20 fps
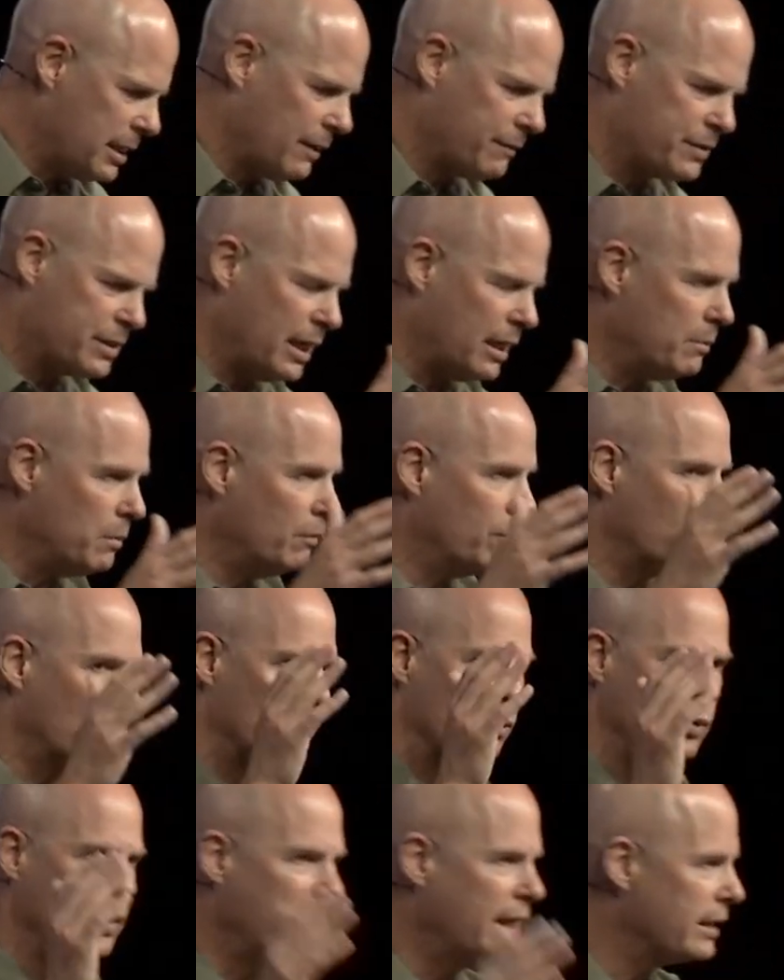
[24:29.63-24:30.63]
I've said it before
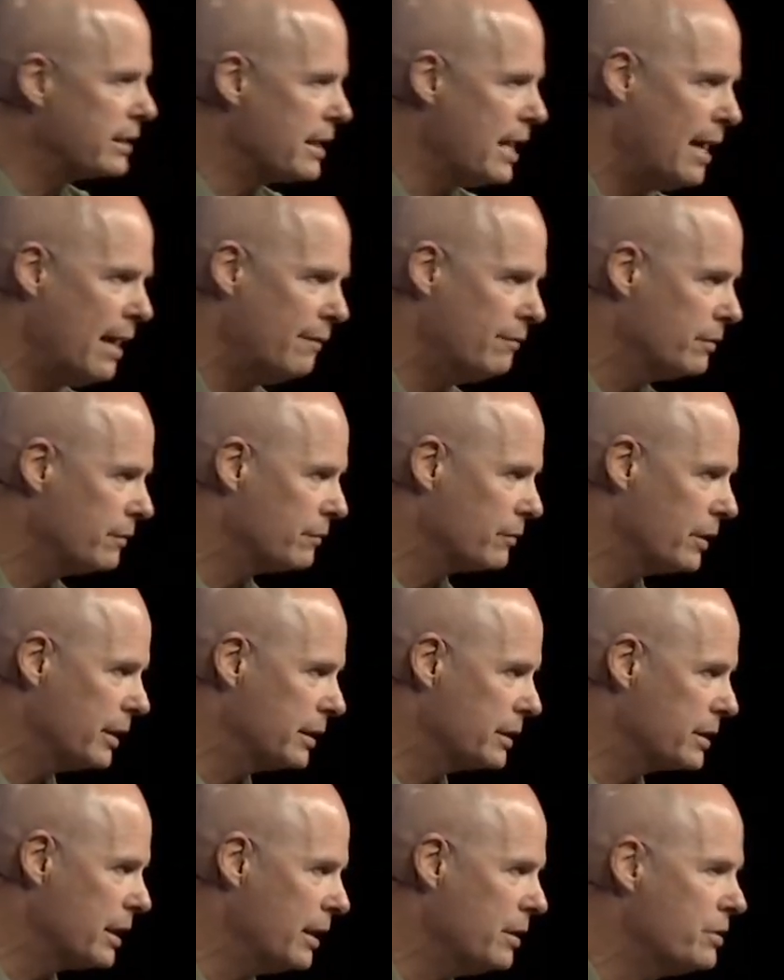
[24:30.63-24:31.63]
when we get to heaven,
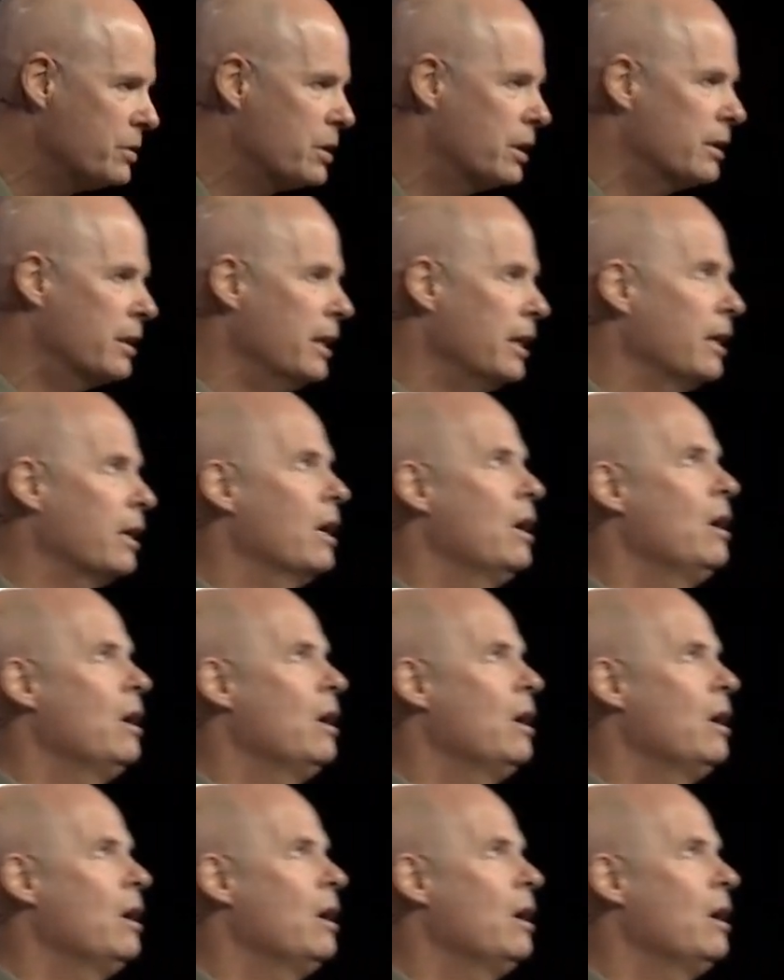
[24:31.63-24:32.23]
friends, I used to think,